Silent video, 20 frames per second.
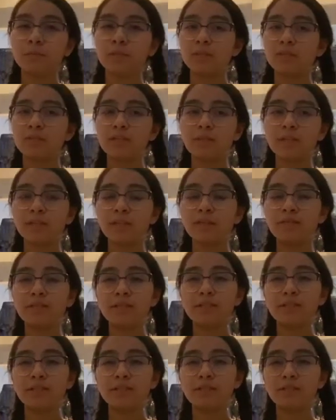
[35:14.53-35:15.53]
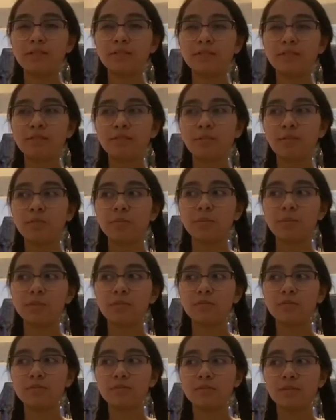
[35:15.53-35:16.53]
so I can't really do too much,
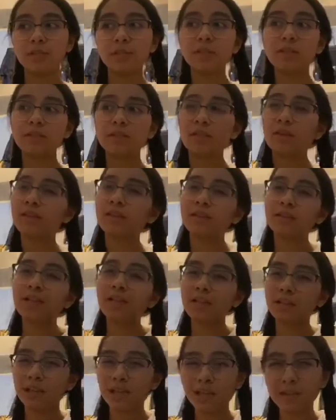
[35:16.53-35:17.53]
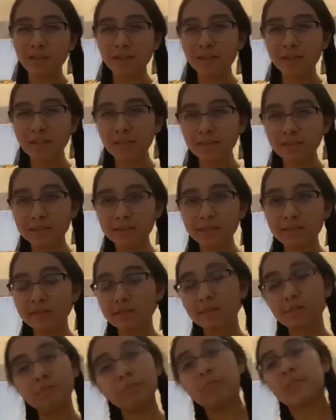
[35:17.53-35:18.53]
like get ahead on that one,
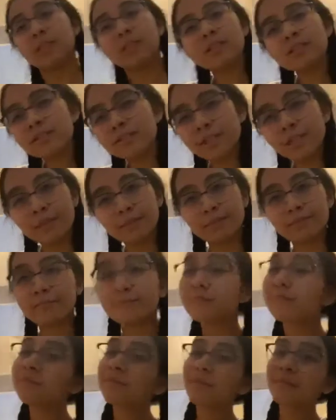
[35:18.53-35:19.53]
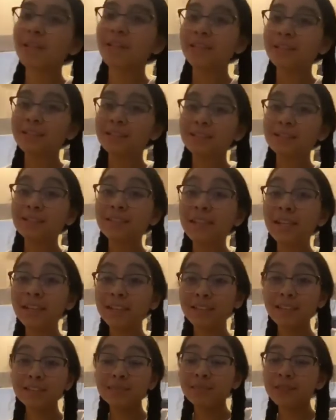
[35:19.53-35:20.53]
but that's okay. So yeah,
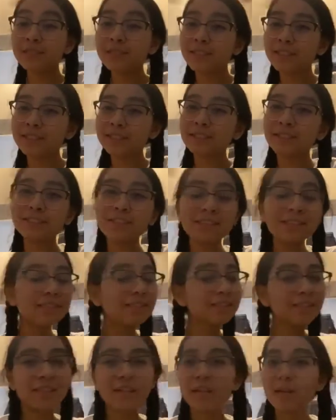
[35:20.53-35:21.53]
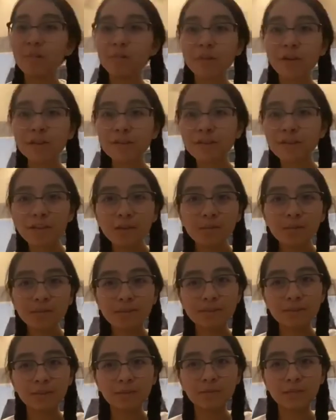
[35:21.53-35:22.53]
that's my advice. Just partner up with
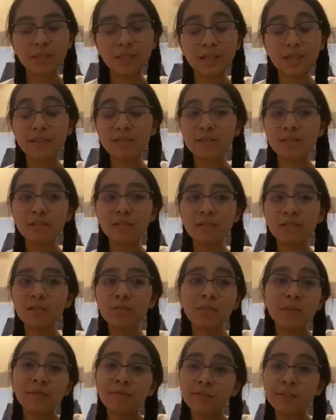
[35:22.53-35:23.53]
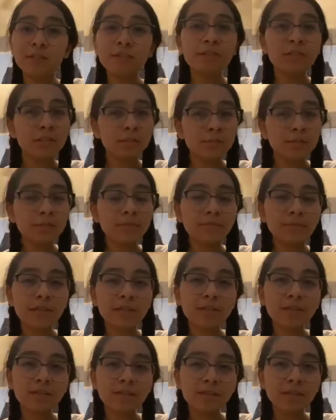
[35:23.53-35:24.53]
someone and you might feel a little bit
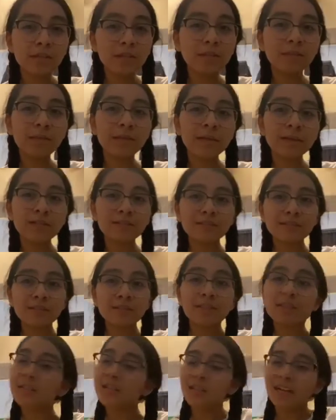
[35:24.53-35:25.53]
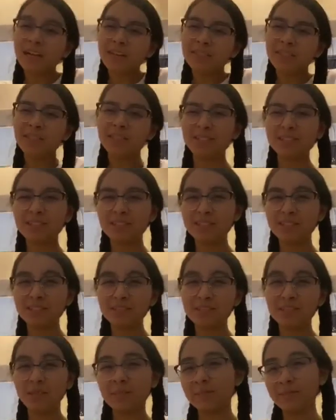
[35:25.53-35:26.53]
better about having to do
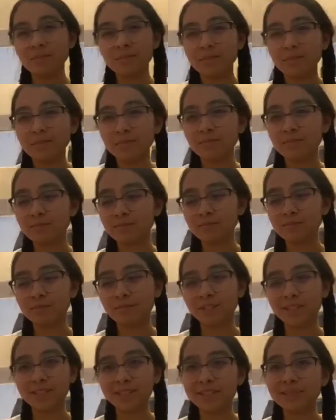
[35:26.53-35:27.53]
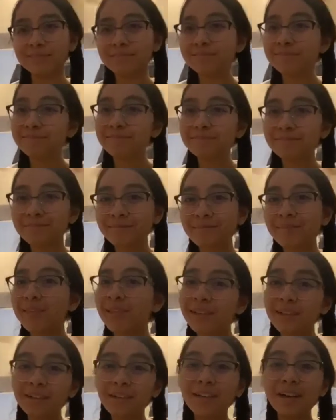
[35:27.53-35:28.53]
some work.
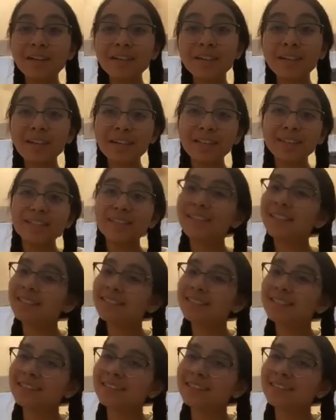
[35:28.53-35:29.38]
Okay, thanks.